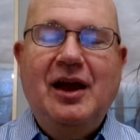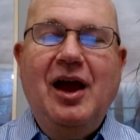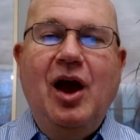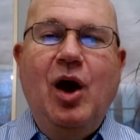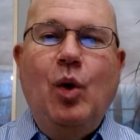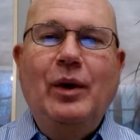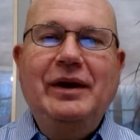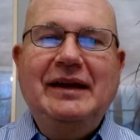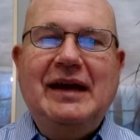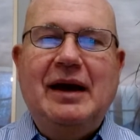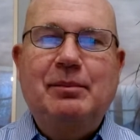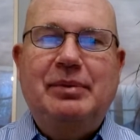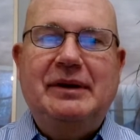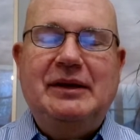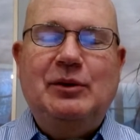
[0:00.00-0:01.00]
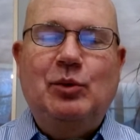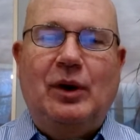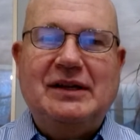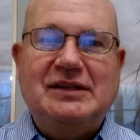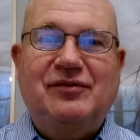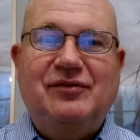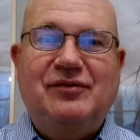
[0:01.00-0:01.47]
When a company
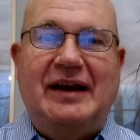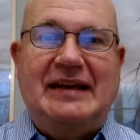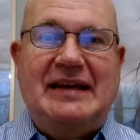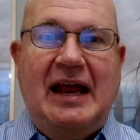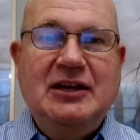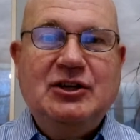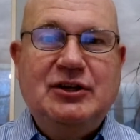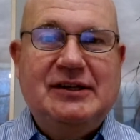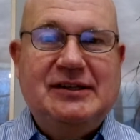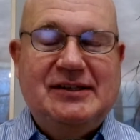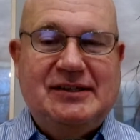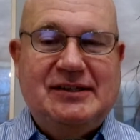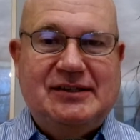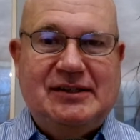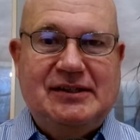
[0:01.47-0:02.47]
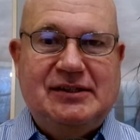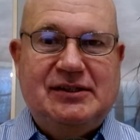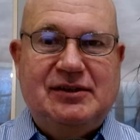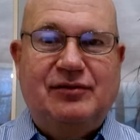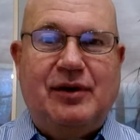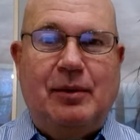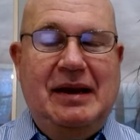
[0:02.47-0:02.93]
wants financial assistance
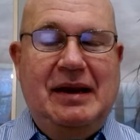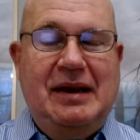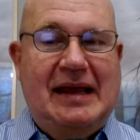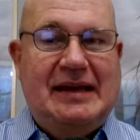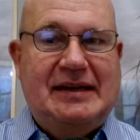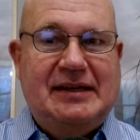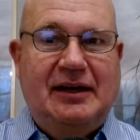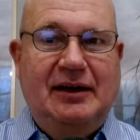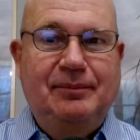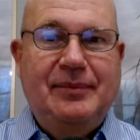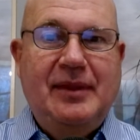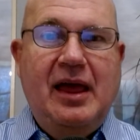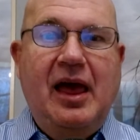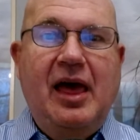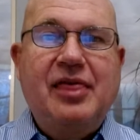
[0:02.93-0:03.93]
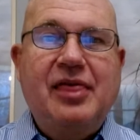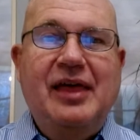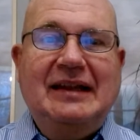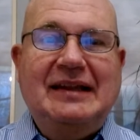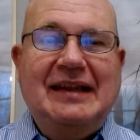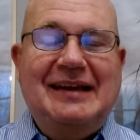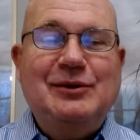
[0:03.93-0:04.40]
from a lender, that
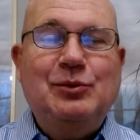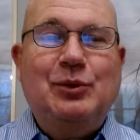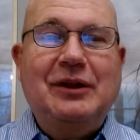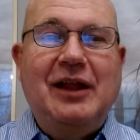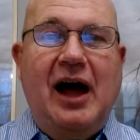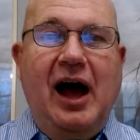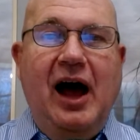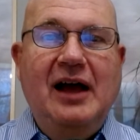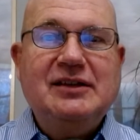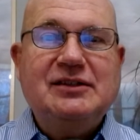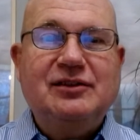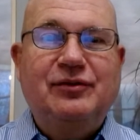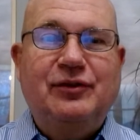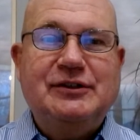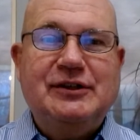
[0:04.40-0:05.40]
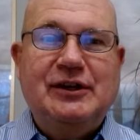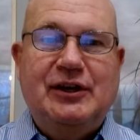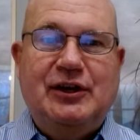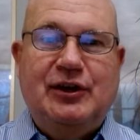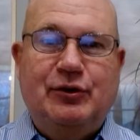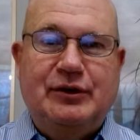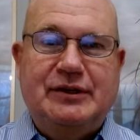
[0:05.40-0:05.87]
lender will ask for
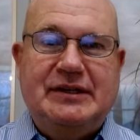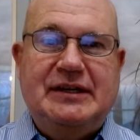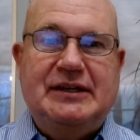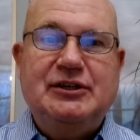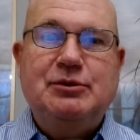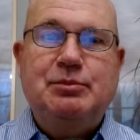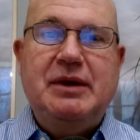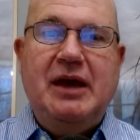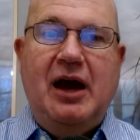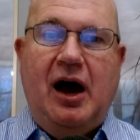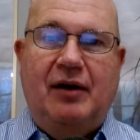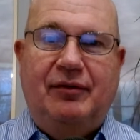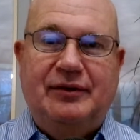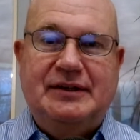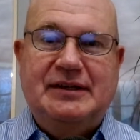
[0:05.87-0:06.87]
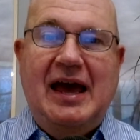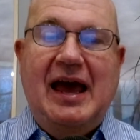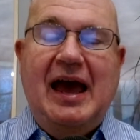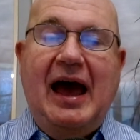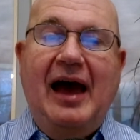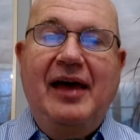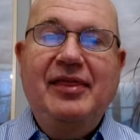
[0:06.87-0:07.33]
security to be offered,
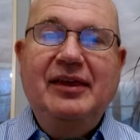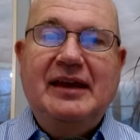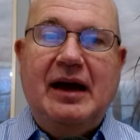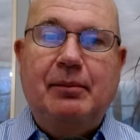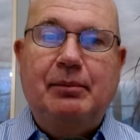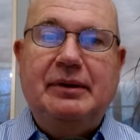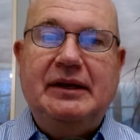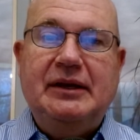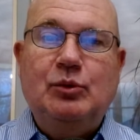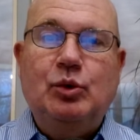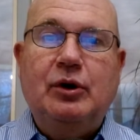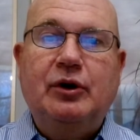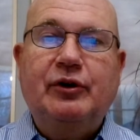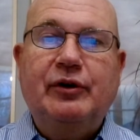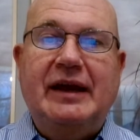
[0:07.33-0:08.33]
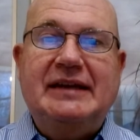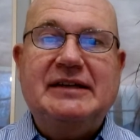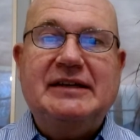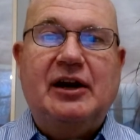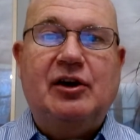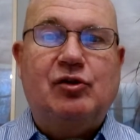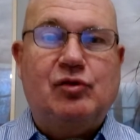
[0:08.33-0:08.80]
and the company will create
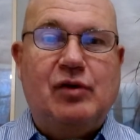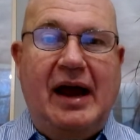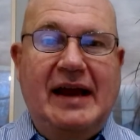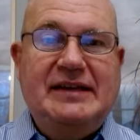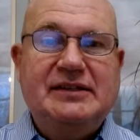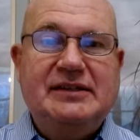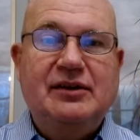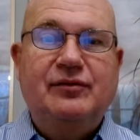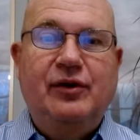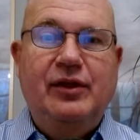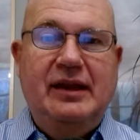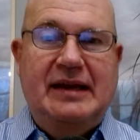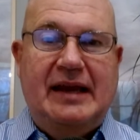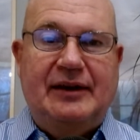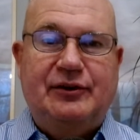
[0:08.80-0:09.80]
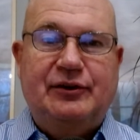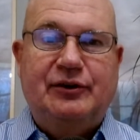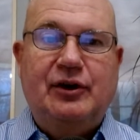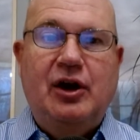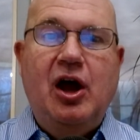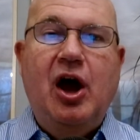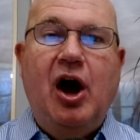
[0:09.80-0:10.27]
a right for the lender
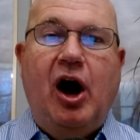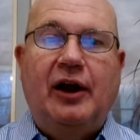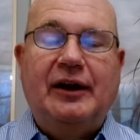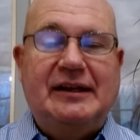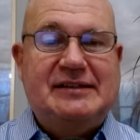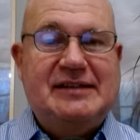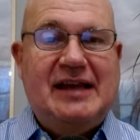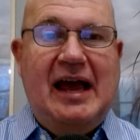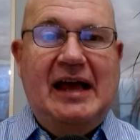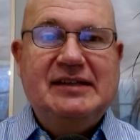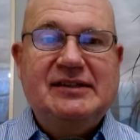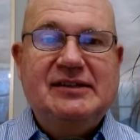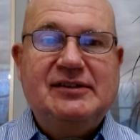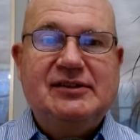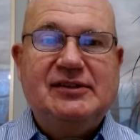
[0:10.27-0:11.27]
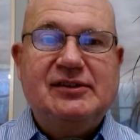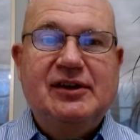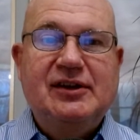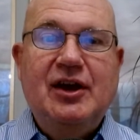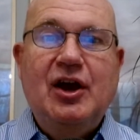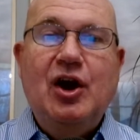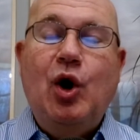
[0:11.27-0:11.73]
on its assets
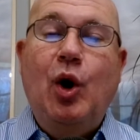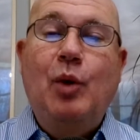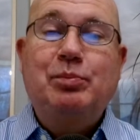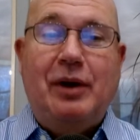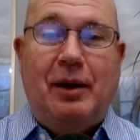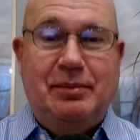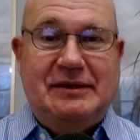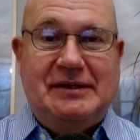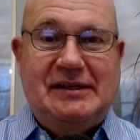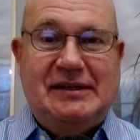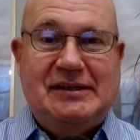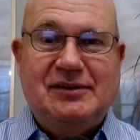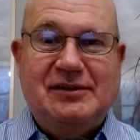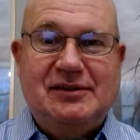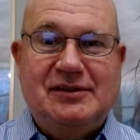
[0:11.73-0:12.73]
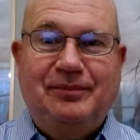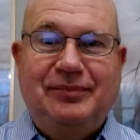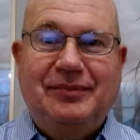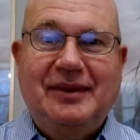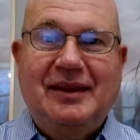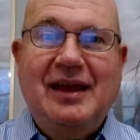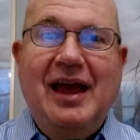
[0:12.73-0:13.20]
or properties.
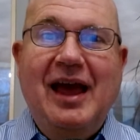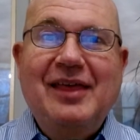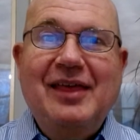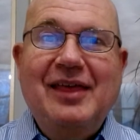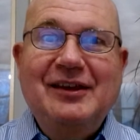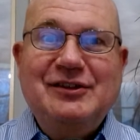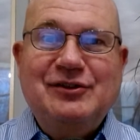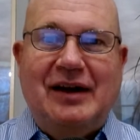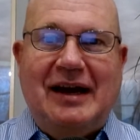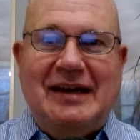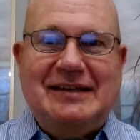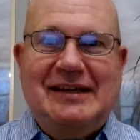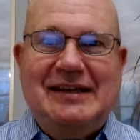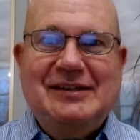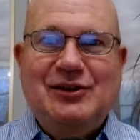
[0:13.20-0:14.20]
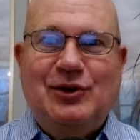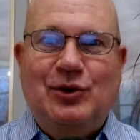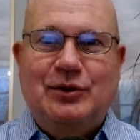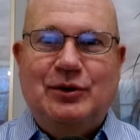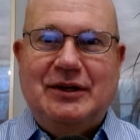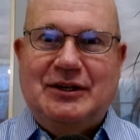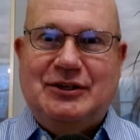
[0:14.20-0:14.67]
This right is called
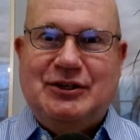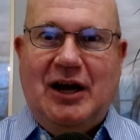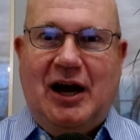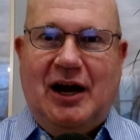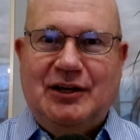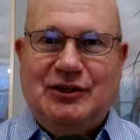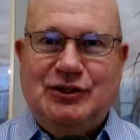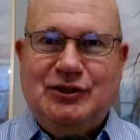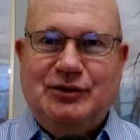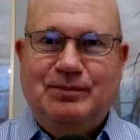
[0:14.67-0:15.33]
a charge.